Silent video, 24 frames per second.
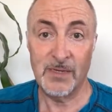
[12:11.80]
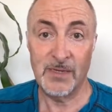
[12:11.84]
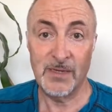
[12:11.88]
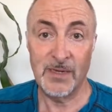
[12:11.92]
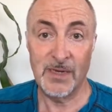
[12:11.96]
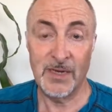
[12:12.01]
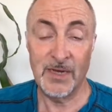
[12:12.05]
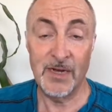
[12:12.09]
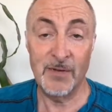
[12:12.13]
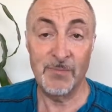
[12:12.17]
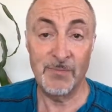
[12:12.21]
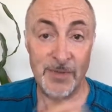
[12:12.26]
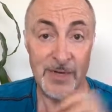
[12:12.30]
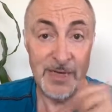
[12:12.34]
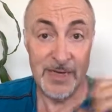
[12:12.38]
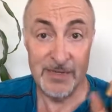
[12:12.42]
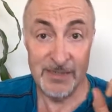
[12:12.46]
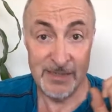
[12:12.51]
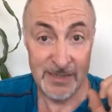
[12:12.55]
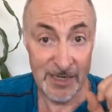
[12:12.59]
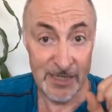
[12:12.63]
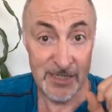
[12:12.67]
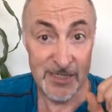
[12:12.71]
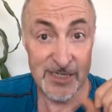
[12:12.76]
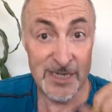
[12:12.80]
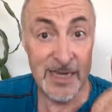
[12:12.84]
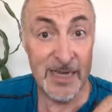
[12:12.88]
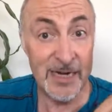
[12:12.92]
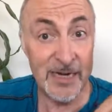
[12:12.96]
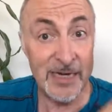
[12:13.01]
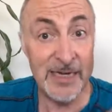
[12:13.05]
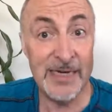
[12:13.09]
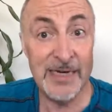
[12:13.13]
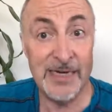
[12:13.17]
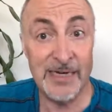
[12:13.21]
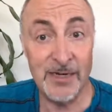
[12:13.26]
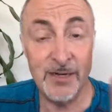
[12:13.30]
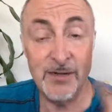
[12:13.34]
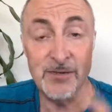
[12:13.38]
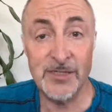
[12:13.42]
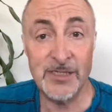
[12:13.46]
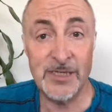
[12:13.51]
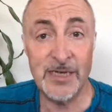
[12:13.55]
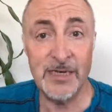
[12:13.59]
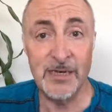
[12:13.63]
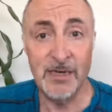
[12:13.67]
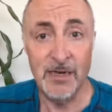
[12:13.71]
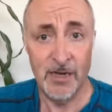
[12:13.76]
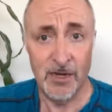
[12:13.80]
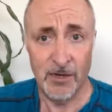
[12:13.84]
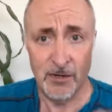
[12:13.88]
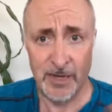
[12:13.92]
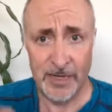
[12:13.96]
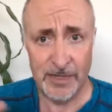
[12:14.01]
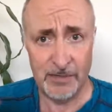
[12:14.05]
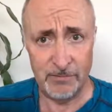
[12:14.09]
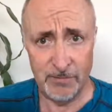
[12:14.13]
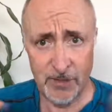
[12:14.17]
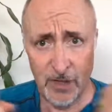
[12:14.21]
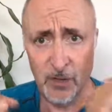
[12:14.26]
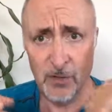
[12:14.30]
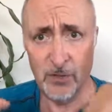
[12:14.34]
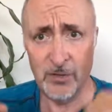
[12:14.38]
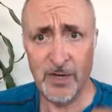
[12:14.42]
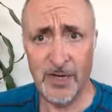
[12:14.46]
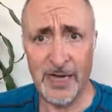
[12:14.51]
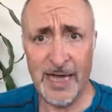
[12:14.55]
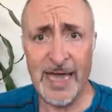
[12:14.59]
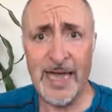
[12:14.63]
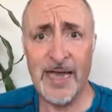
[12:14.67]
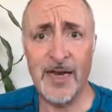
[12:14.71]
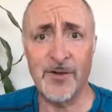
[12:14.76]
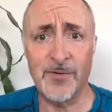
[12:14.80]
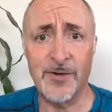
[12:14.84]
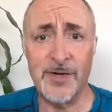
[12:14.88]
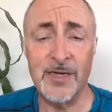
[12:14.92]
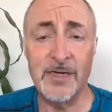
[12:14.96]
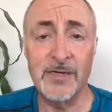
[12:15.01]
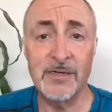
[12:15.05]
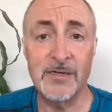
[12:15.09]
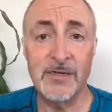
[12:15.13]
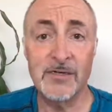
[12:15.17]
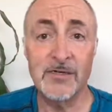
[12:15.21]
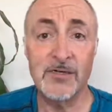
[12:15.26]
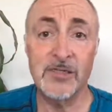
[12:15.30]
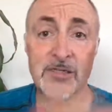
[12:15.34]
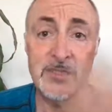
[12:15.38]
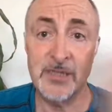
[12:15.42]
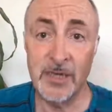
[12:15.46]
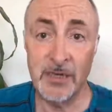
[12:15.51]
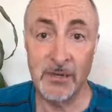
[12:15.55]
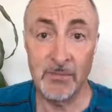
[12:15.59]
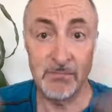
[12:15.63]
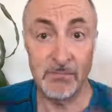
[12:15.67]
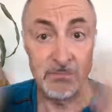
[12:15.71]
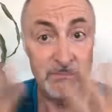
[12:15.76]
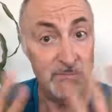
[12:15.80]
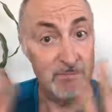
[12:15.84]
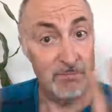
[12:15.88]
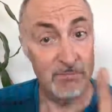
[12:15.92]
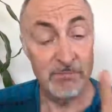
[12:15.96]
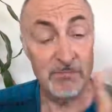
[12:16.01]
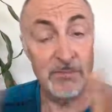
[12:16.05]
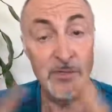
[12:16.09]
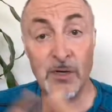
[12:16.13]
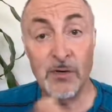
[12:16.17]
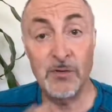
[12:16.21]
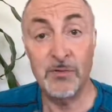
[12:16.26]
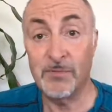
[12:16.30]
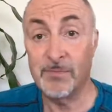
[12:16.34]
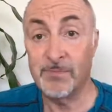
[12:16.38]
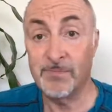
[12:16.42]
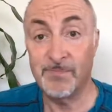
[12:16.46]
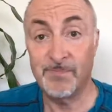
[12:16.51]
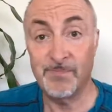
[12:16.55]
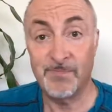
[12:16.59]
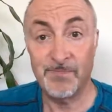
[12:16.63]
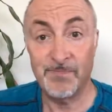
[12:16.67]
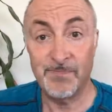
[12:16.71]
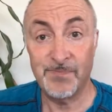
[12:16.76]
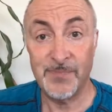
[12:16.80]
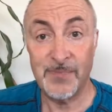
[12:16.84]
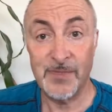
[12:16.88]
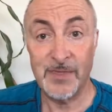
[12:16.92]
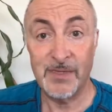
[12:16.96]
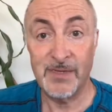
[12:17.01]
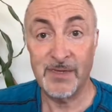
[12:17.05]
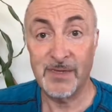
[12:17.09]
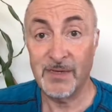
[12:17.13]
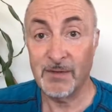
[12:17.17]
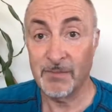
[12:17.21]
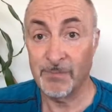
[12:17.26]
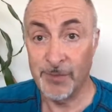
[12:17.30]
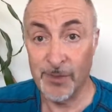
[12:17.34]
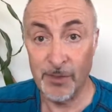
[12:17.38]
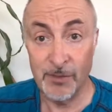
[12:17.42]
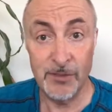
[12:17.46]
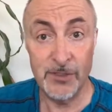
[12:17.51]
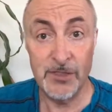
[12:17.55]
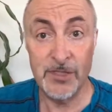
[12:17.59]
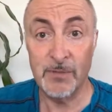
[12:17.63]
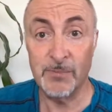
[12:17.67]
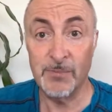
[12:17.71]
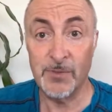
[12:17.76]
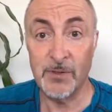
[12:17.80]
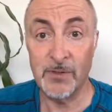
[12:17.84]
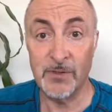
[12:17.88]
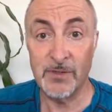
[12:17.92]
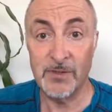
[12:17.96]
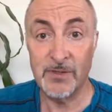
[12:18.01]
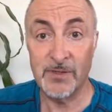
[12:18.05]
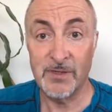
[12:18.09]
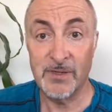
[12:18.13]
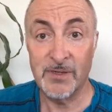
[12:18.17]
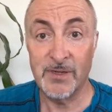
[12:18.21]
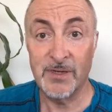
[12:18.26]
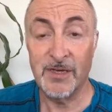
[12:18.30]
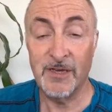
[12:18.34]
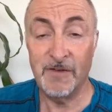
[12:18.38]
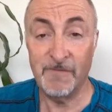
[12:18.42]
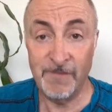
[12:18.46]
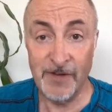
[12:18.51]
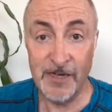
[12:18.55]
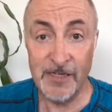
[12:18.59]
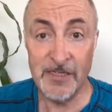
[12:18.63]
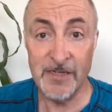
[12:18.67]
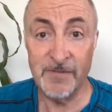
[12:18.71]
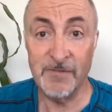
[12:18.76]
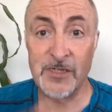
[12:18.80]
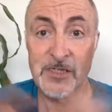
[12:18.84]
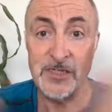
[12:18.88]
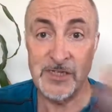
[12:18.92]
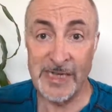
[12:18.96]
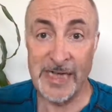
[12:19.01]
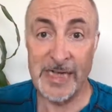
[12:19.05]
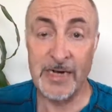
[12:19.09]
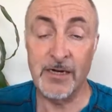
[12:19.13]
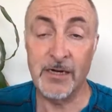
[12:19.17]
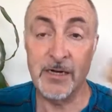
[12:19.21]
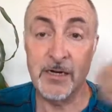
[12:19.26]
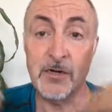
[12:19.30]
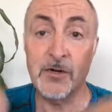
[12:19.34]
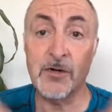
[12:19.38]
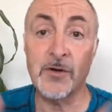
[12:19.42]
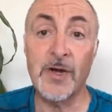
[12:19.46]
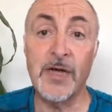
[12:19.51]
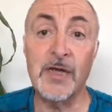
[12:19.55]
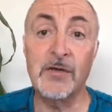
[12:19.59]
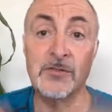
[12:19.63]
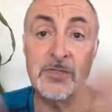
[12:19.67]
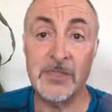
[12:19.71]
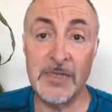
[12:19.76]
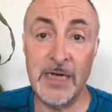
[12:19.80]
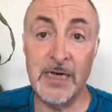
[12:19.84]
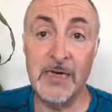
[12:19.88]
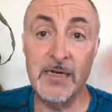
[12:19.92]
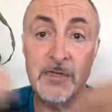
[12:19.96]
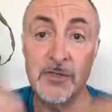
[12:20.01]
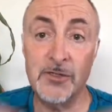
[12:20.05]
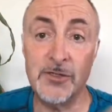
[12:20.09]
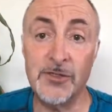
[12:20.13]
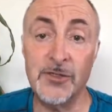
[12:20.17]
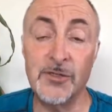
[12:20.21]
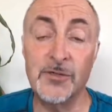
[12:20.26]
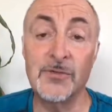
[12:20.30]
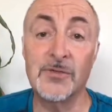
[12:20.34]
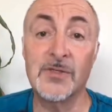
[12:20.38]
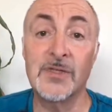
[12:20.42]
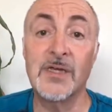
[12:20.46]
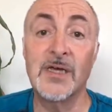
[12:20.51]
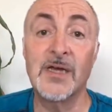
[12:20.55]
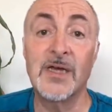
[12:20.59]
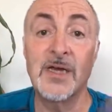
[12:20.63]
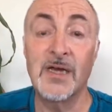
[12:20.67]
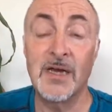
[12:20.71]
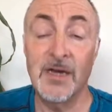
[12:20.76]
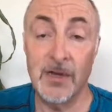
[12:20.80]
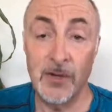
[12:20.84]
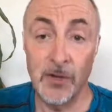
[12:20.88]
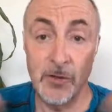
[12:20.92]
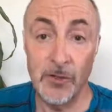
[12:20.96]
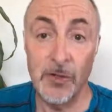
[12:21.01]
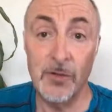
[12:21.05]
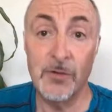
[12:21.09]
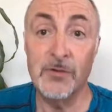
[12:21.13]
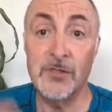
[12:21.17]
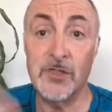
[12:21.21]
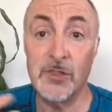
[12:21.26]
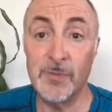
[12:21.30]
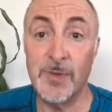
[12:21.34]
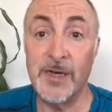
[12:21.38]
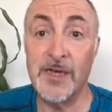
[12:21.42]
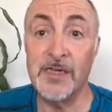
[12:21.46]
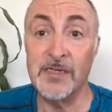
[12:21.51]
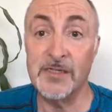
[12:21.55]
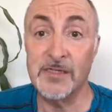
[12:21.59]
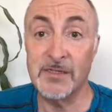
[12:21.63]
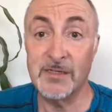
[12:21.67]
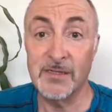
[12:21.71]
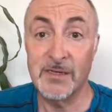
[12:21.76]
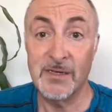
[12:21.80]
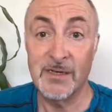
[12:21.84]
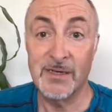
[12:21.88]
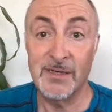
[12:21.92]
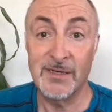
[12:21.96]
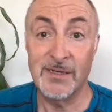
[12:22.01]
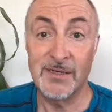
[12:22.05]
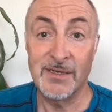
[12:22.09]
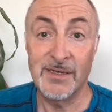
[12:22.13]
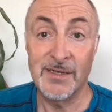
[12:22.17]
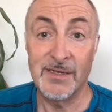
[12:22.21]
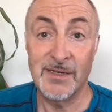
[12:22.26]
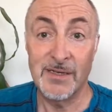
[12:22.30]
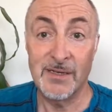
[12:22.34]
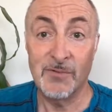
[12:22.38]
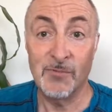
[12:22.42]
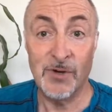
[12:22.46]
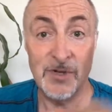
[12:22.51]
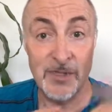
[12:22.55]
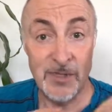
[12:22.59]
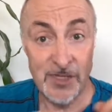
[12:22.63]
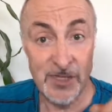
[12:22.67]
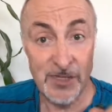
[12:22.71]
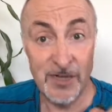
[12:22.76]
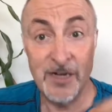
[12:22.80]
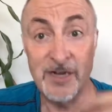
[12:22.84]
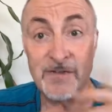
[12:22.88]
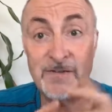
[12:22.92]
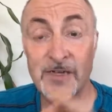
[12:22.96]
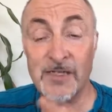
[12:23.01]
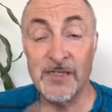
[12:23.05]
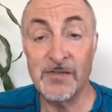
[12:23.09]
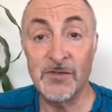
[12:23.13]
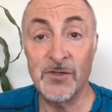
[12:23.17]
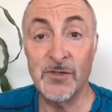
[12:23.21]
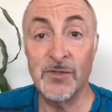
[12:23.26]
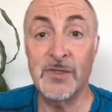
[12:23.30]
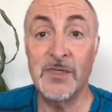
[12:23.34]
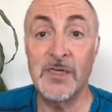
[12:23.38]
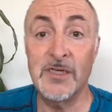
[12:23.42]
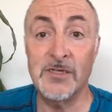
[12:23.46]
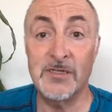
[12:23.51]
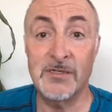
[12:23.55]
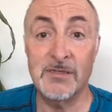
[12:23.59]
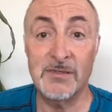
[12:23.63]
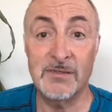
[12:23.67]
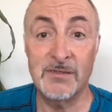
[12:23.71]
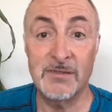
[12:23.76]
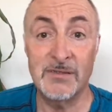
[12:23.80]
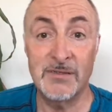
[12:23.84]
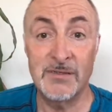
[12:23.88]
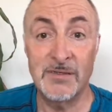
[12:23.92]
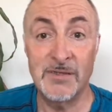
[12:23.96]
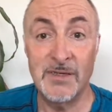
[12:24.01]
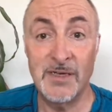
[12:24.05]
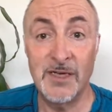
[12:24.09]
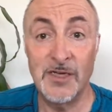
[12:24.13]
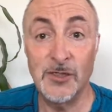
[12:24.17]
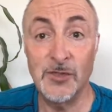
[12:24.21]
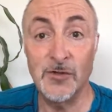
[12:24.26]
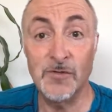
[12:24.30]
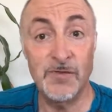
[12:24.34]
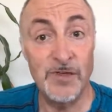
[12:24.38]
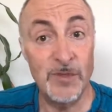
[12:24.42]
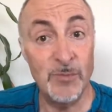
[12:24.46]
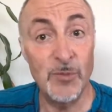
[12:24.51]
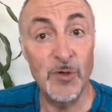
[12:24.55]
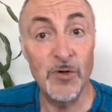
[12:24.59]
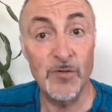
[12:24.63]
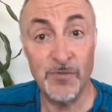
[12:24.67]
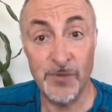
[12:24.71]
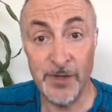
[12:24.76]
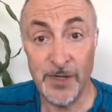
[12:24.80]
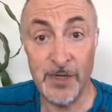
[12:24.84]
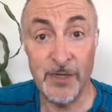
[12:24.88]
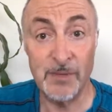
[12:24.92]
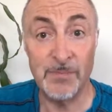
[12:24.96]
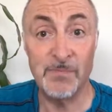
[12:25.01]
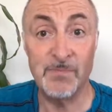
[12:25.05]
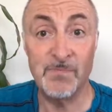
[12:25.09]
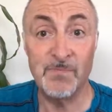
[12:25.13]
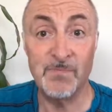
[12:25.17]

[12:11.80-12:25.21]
In a, and, and say it cleanly, not say like no, like angry, just say no. Pure and simple. Effectively standing in your ground, standing in your truth, and own your own space. One of the side effects of doing this is you'll feel more freedom.